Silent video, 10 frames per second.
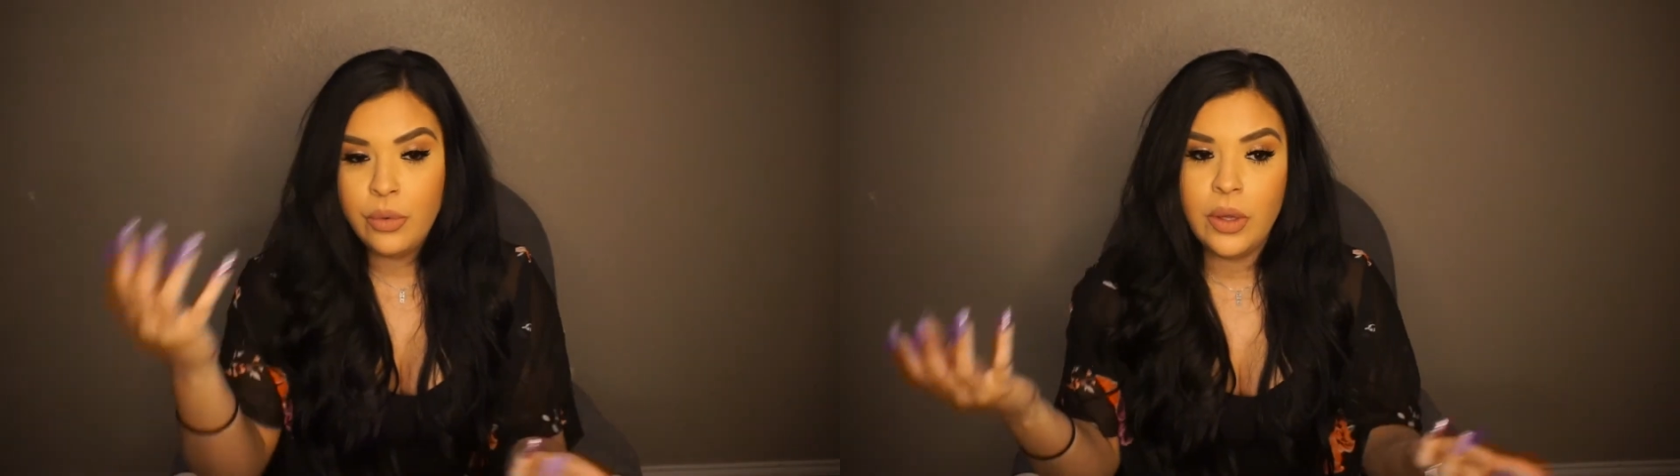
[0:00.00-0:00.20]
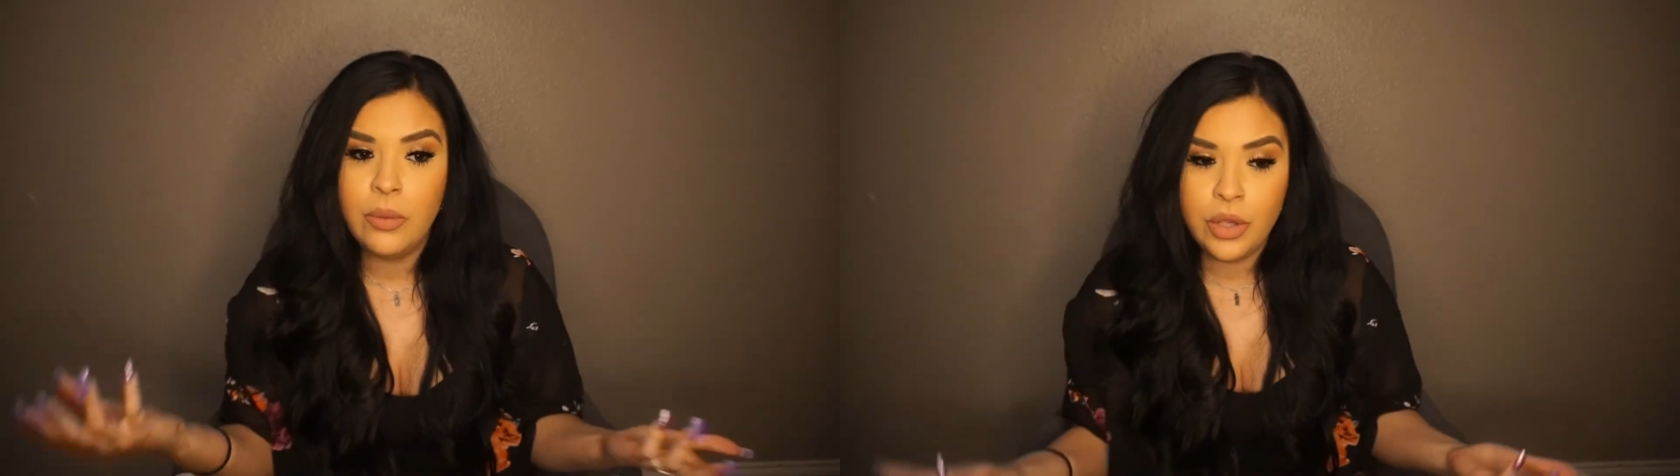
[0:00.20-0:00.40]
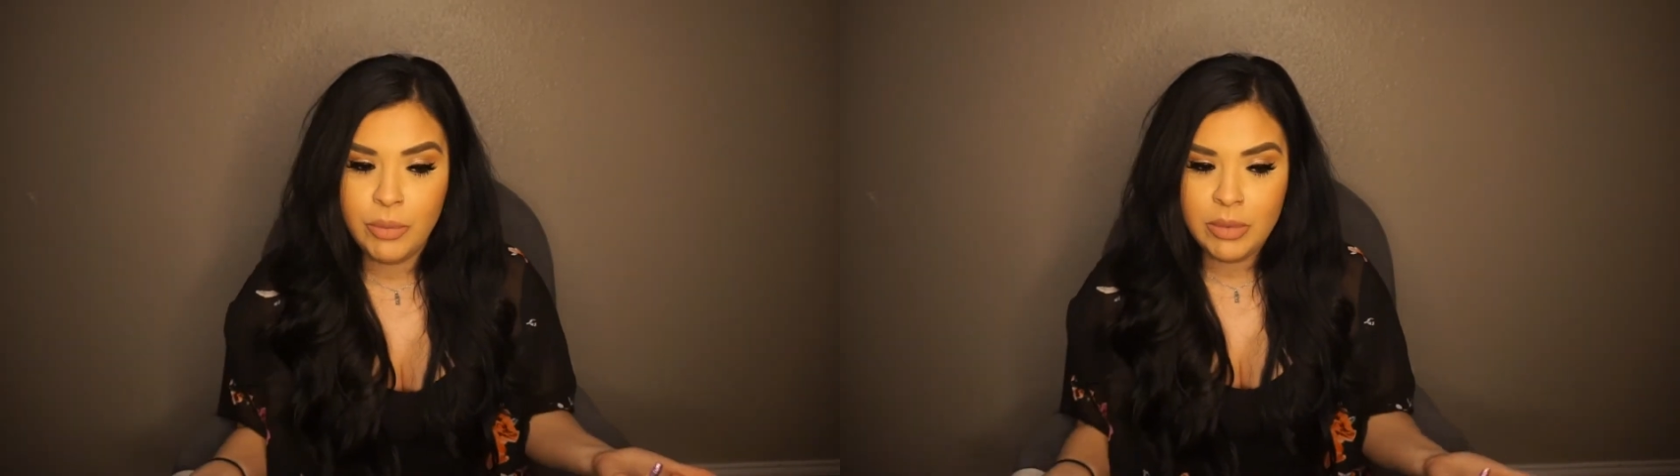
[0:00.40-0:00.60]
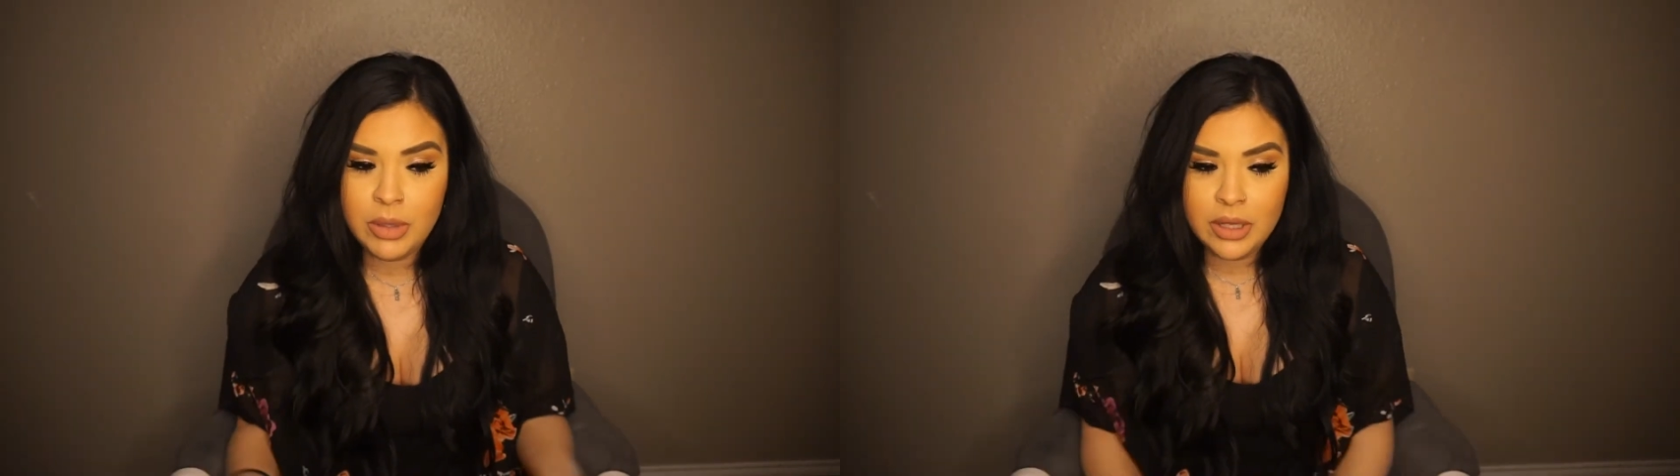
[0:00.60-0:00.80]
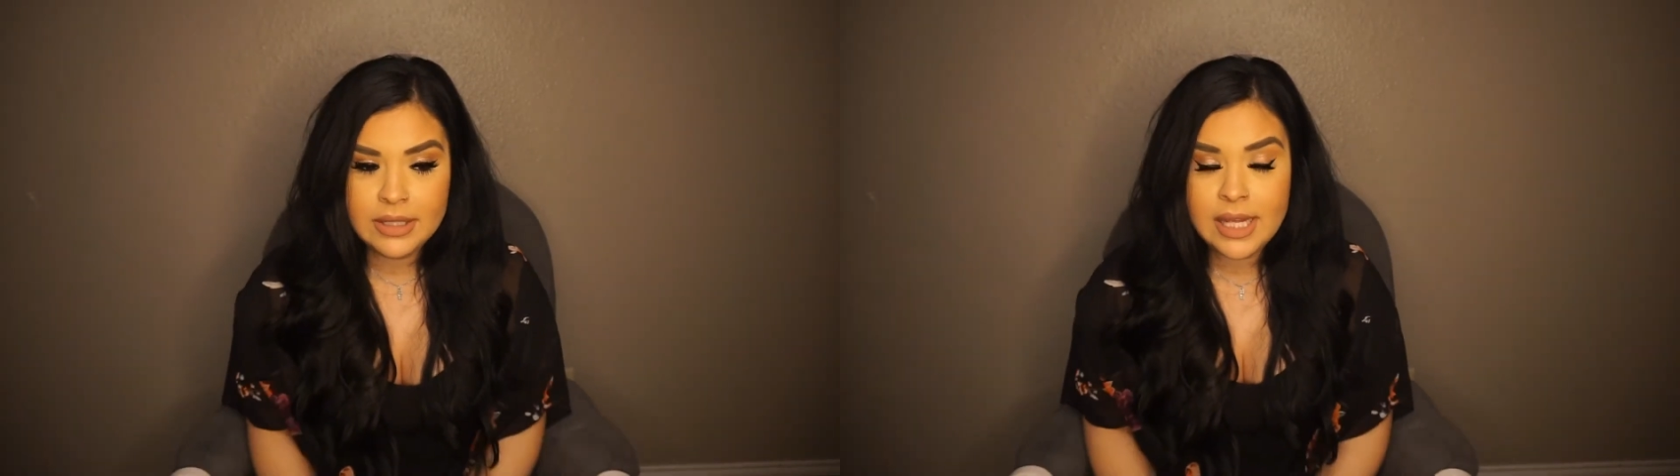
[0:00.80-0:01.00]
quick what your baby
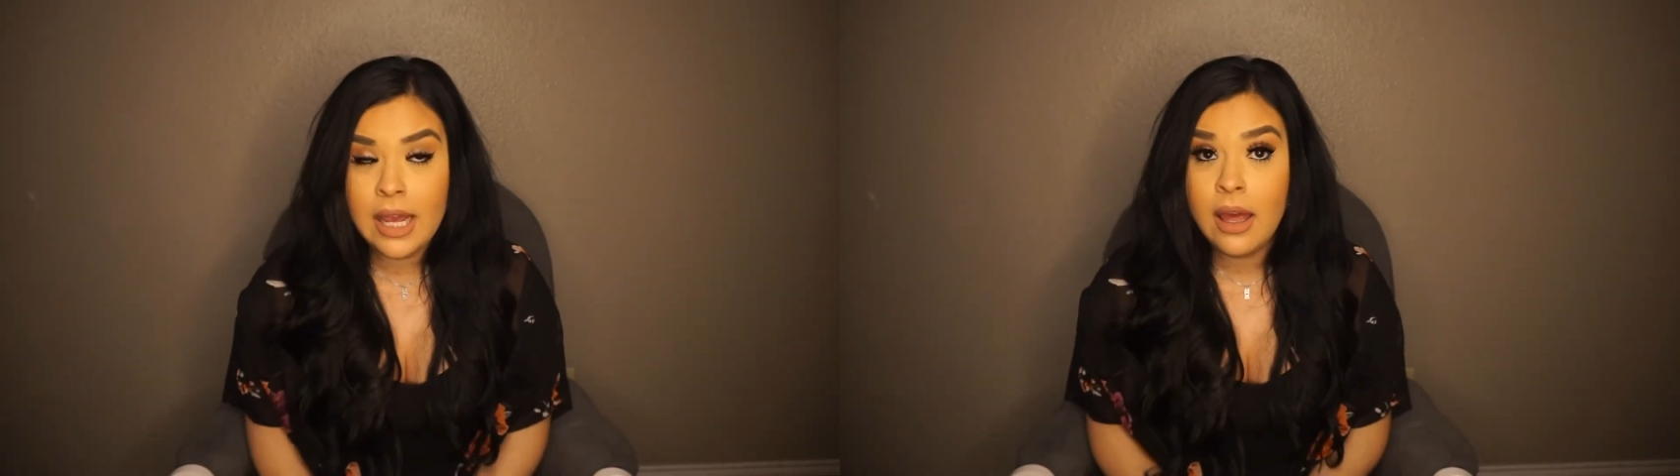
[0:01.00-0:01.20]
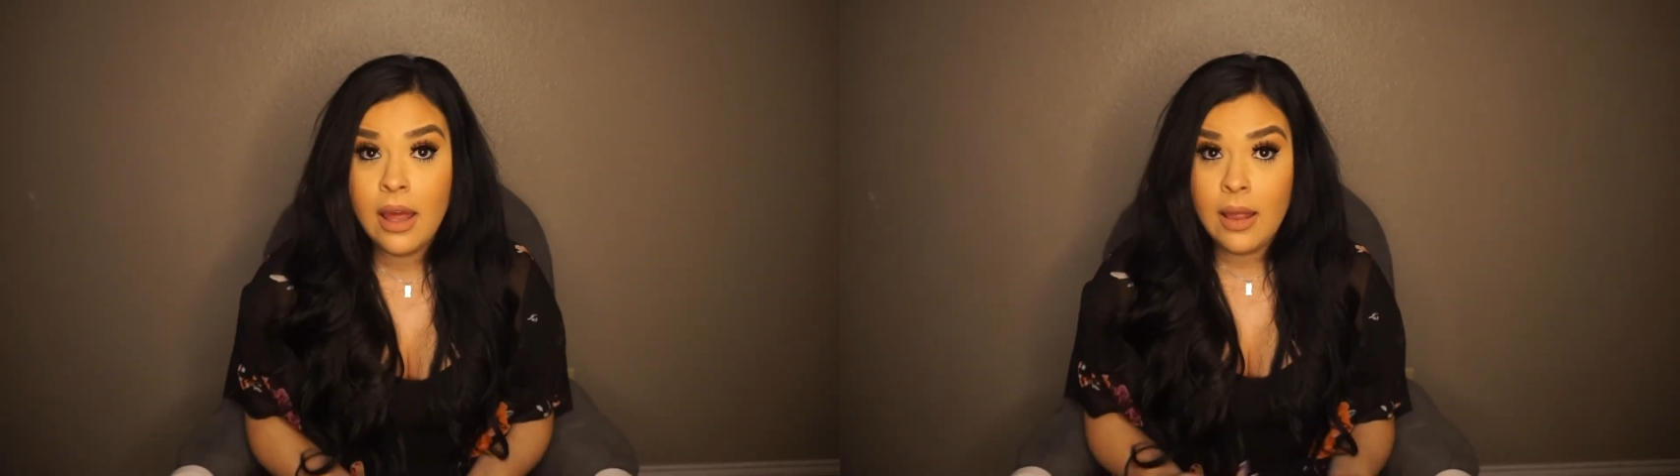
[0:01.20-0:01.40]
looks like.